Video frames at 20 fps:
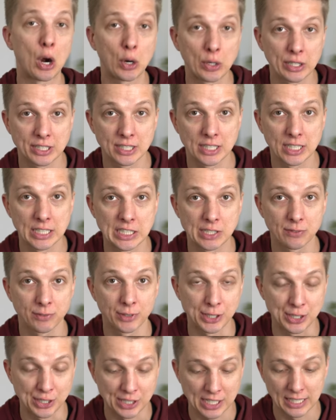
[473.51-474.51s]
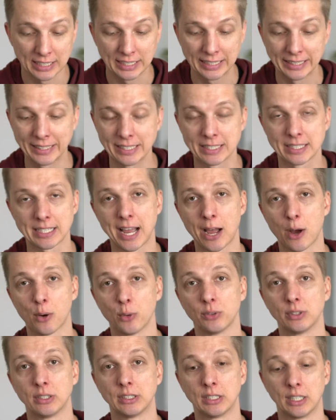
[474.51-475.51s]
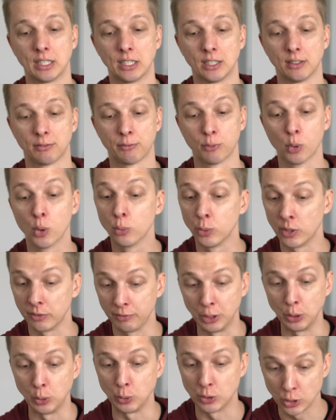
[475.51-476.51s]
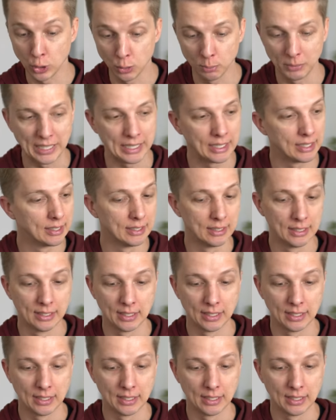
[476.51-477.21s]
Artisans for sending this out for review to me.